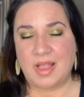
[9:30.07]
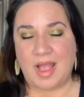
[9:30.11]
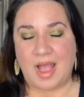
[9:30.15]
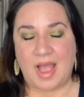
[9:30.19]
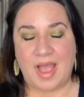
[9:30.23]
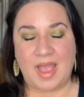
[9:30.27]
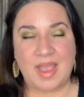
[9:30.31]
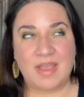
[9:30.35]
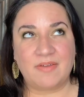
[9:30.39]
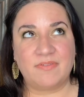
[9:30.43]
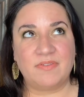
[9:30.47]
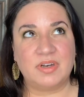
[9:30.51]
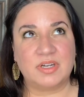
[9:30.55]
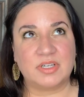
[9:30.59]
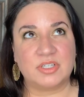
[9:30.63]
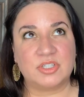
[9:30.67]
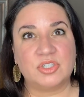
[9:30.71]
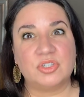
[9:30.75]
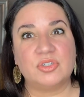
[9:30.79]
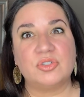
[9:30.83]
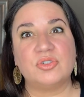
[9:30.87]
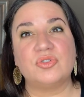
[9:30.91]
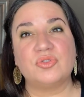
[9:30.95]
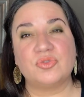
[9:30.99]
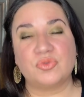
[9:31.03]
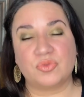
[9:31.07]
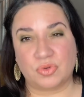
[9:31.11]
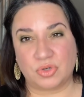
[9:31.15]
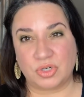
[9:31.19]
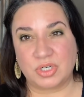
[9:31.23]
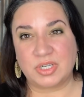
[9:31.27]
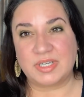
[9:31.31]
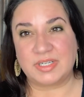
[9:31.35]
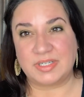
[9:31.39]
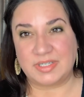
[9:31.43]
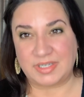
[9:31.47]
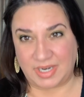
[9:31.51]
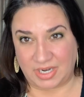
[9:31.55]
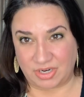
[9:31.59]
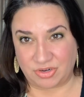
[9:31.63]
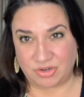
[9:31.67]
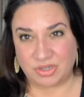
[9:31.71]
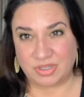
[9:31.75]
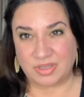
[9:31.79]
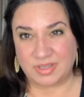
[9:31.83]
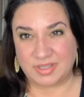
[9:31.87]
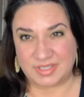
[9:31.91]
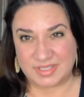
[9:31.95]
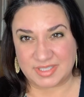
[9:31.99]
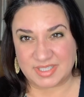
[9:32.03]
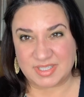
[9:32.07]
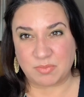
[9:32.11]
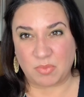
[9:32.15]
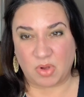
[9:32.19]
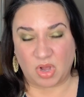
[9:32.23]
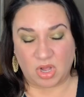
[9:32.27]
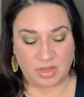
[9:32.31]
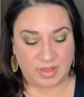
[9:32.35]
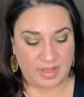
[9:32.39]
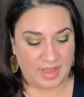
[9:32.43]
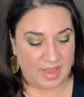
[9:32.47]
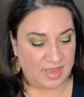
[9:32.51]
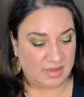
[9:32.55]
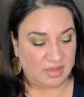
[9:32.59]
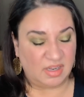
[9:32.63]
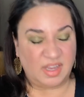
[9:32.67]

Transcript: I have an extraordinarily small head.